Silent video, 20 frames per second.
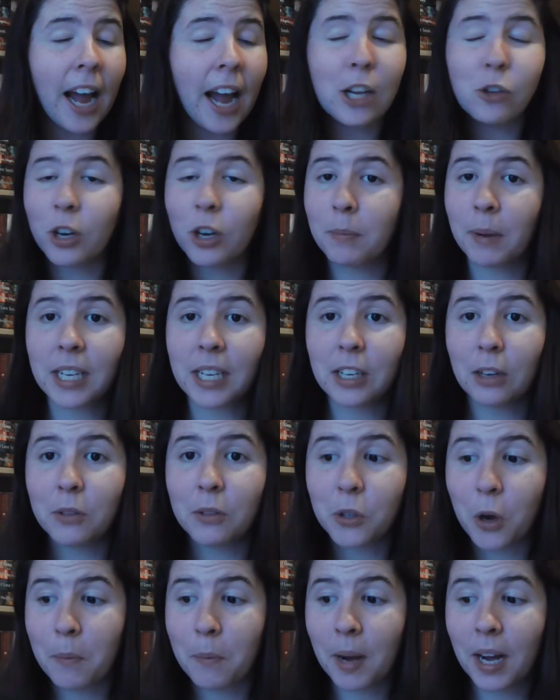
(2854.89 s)
I enjoyed
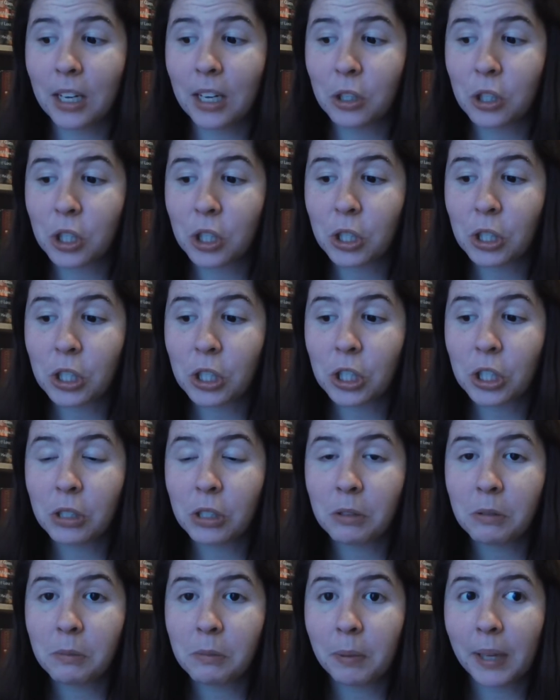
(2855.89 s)
myself so much.
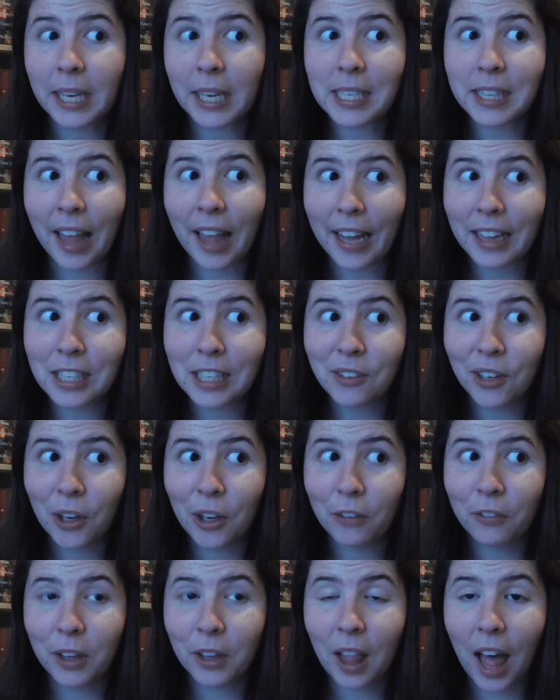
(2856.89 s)
Please like this
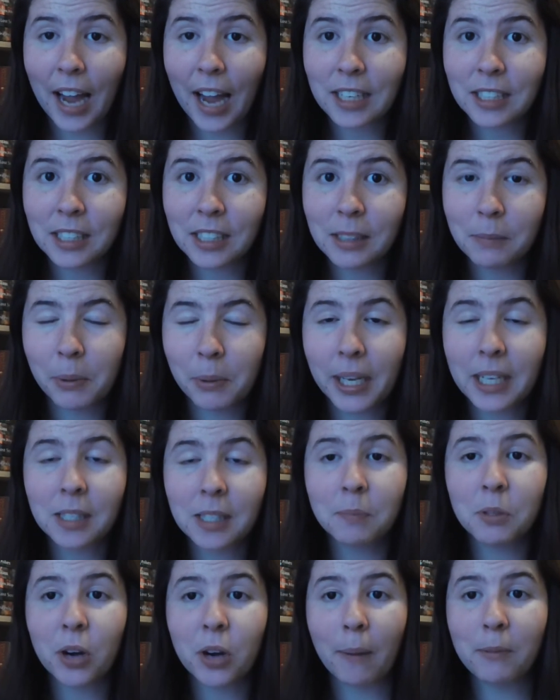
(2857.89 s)
video if you liked it. Please
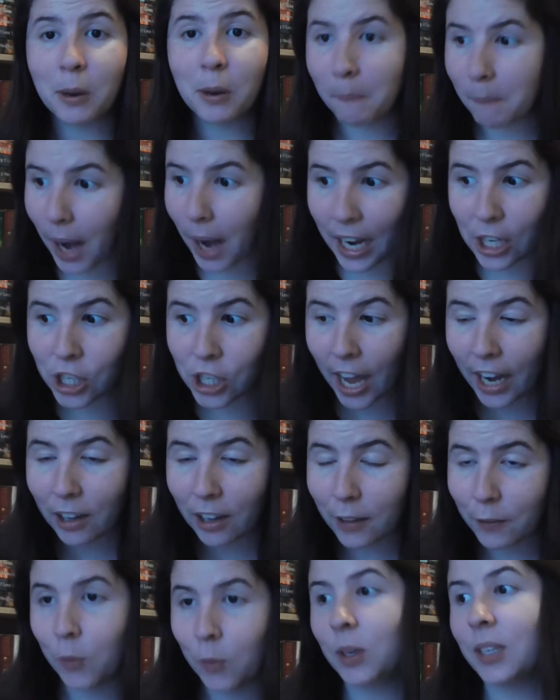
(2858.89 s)
subscribe to my
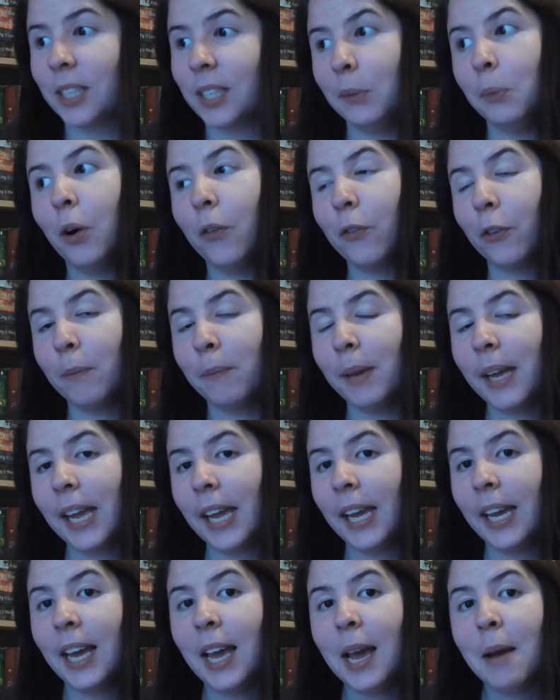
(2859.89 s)
channel if you want to see more from
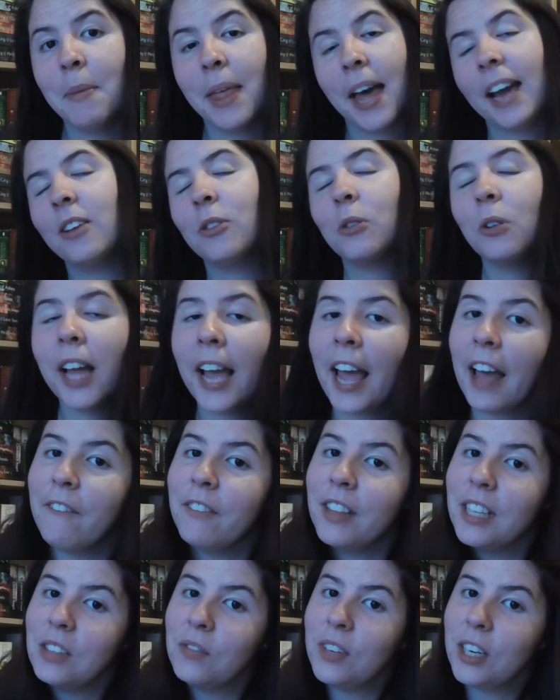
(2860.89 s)
me. That is all I
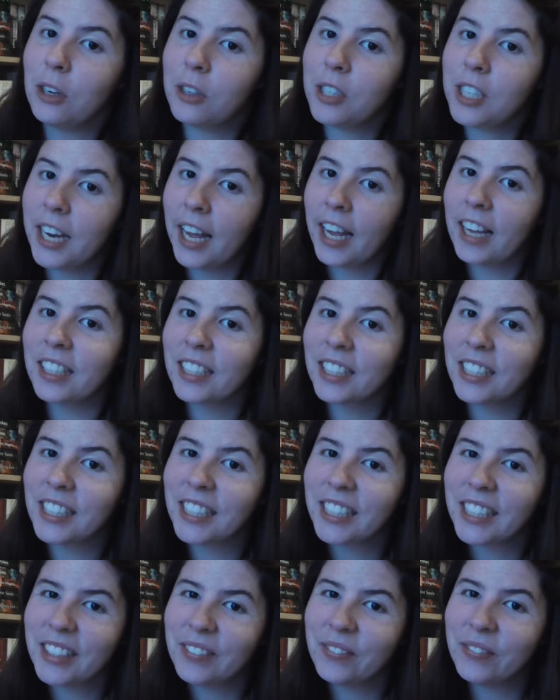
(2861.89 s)
have for this video today.
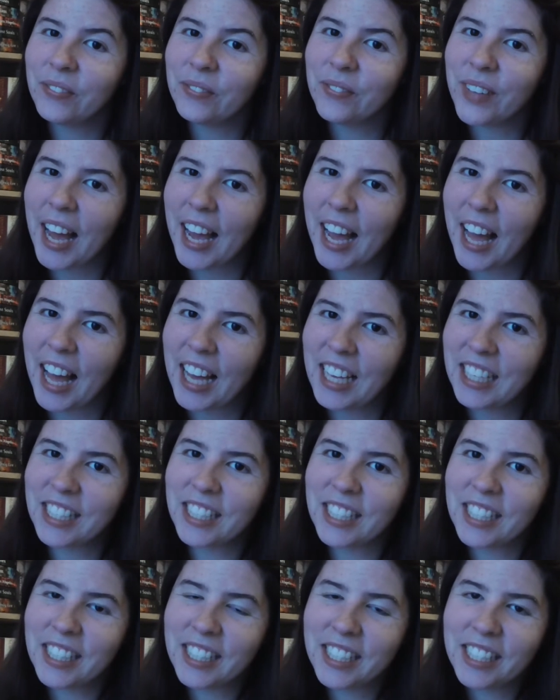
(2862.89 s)
Bye,
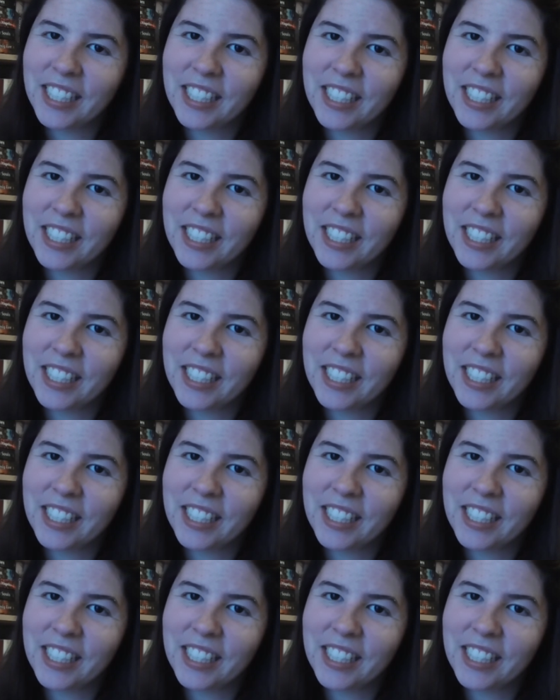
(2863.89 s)
guys.